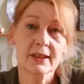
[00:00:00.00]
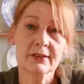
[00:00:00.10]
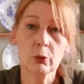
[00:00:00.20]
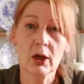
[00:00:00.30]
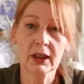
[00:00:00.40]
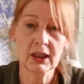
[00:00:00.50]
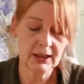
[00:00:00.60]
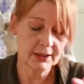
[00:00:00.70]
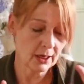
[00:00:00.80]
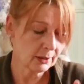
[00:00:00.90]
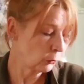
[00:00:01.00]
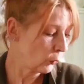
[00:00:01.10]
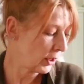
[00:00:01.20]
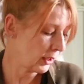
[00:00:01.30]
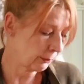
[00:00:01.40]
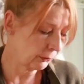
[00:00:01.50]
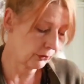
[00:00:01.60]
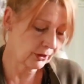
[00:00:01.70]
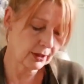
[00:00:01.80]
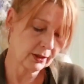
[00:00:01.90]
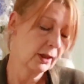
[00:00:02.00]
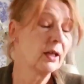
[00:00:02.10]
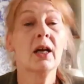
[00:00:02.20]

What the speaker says: that's quite clean. I'm quite happy with that,